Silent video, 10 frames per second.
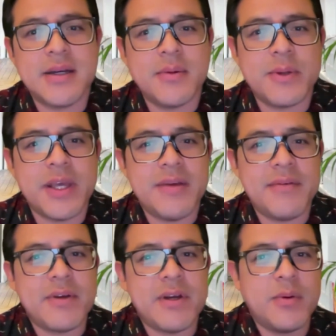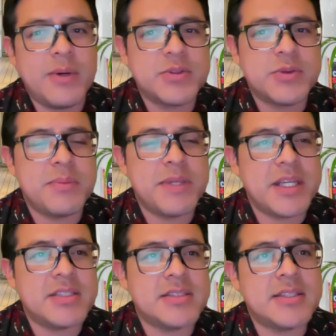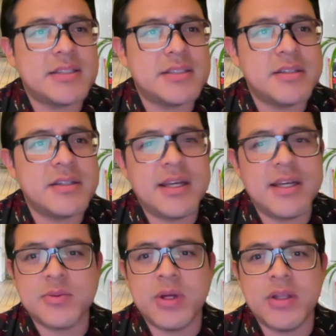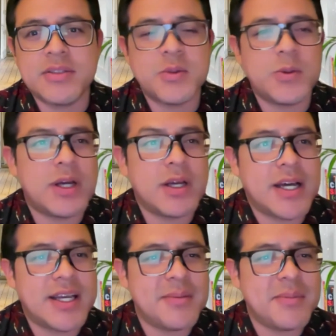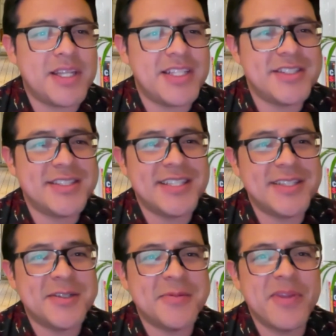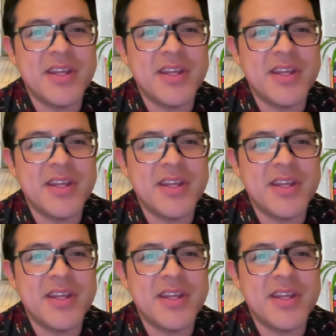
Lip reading: we have West Hawaii Mediation Center, as well as Ikahi Mediation Center.